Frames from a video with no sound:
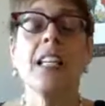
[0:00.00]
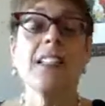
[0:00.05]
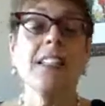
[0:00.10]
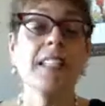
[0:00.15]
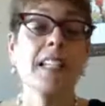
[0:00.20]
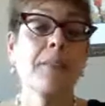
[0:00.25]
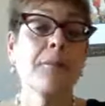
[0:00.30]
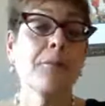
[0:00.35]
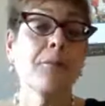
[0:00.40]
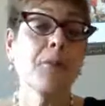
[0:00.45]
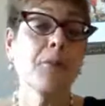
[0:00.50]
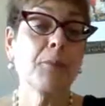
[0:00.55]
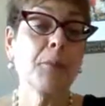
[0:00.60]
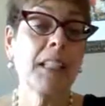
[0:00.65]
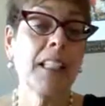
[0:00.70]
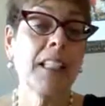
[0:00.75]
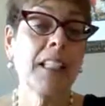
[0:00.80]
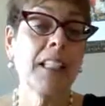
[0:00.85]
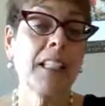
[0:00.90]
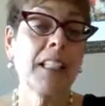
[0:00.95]
Same for
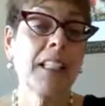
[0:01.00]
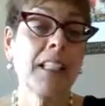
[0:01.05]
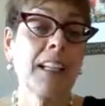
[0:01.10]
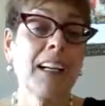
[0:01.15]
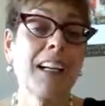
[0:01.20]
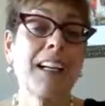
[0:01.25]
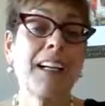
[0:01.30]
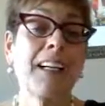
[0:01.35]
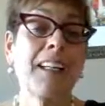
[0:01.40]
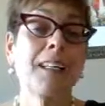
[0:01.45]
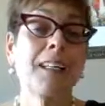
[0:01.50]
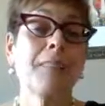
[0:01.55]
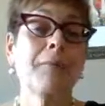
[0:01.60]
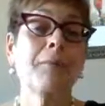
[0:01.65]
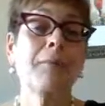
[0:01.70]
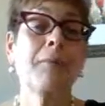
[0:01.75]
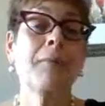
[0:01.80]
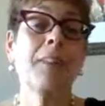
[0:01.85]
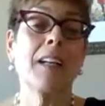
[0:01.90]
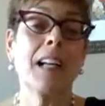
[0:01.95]
me.
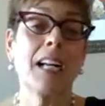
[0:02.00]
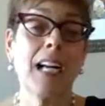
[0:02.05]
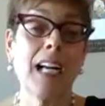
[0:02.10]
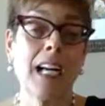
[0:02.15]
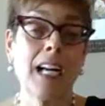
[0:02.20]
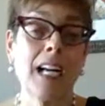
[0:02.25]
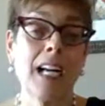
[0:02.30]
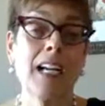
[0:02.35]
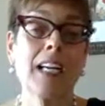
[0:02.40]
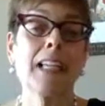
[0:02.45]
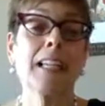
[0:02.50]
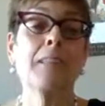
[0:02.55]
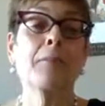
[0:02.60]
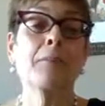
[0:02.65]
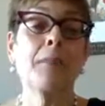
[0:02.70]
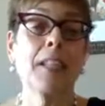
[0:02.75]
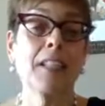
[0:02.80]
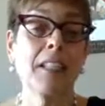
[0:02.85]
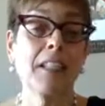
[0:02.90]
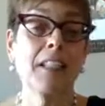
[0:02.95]
By
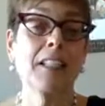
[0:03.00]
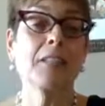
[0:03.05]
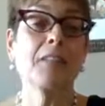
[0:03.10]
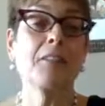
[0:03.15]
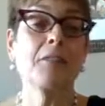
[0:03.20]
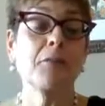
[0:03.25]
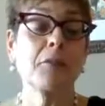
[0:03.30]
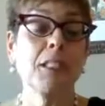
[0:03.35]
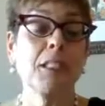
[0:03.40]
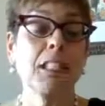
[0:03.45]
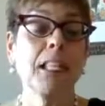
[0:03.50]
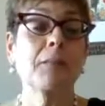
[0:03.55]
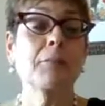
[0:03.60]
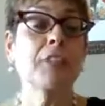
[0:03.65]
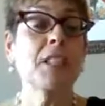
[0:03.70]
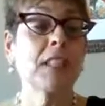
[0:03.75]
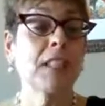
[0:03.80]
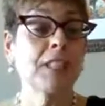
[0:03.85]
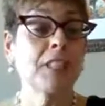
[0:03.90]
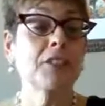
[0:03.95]
the end of the week,
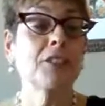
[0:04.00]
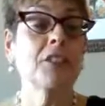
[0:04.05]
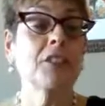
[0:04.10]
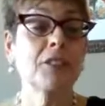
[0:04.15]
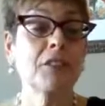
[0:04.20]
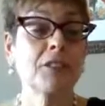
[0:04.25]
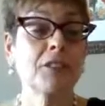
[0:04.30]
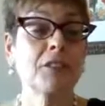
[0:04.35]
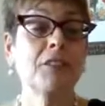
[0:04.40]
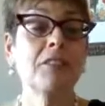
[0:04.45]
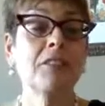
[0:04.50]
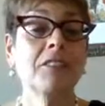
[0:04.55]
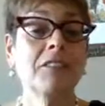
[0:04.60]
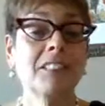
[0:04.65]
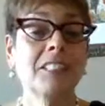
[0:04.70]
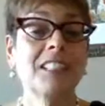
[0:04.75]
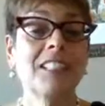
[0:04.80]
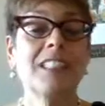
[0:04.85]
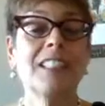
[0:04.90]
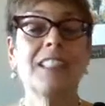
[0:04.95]
I'm tired
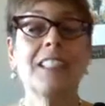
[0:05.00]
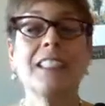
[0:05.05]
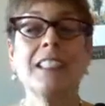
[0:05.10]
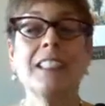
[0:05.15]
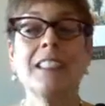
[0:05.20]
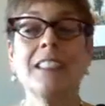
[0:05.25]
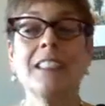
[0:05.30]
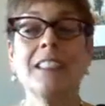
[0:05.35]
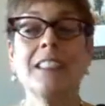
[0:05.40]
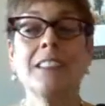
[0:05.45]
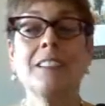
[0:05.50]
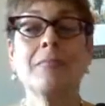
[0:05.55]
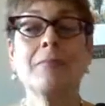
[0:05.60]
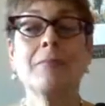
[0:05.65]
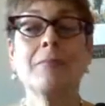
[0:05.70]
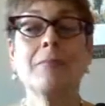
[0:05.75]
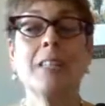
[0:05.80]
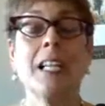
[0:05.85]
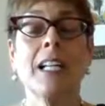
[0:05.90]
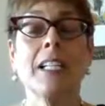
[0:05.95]
too.
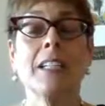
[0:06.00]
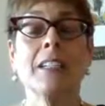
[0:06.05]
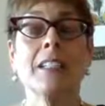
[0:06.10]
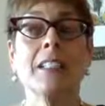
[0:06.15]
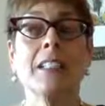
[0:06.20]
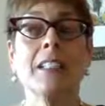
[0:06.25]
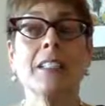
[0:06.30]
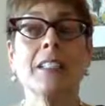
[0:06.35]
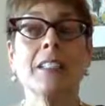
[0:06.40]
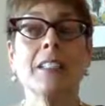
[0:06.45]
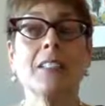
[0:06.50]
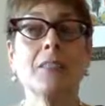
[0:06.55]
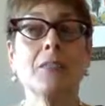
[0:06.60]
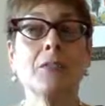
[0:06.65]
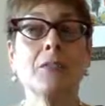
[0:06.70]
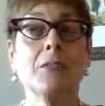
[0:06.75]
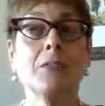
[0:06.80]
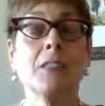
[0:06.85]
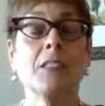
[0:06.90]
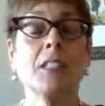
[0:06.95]
I like
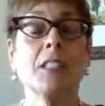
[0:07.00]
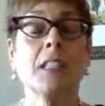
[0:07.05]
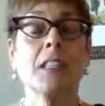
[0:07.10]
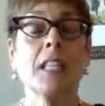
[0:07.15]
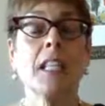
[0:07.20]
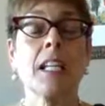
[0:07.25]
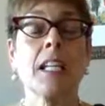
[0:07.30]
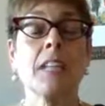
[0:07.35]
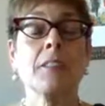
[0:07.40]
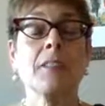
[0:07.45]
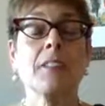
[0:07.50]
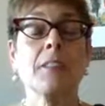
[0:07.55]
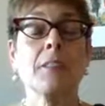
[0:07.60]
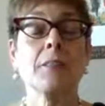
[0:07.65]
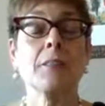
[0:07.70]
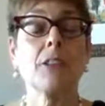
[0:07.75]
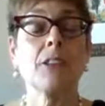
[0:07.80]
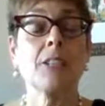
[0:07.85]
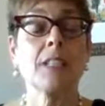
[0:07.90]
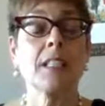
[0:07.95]
to just have
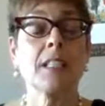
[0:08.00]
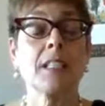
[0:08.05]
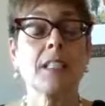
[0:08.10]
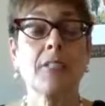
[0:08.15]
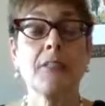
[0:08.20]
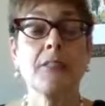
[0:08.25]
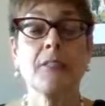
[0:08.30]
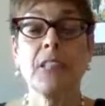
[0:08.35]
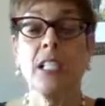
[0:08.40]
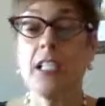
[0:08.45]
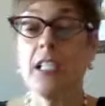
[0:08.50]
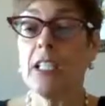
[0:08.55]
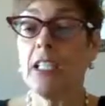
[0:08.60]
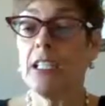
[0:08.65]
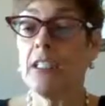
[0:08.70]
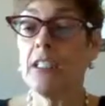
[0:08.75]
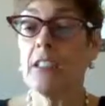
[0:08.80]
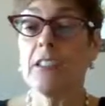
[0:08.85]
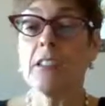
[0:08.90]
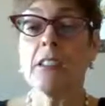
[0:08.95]
some good
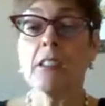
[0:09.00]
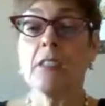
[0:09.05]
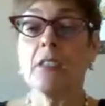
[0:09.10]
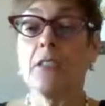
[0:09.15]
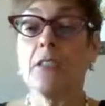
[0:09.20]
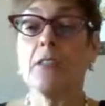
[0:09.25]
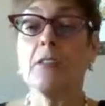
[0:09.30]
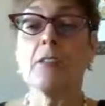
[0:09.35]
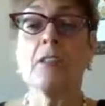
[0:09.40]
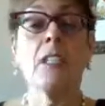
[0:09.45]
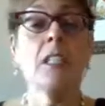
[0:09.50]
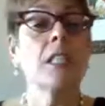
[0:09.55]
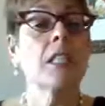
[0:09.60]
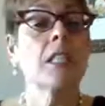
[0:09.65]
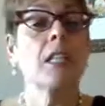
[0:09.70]
self-care. So,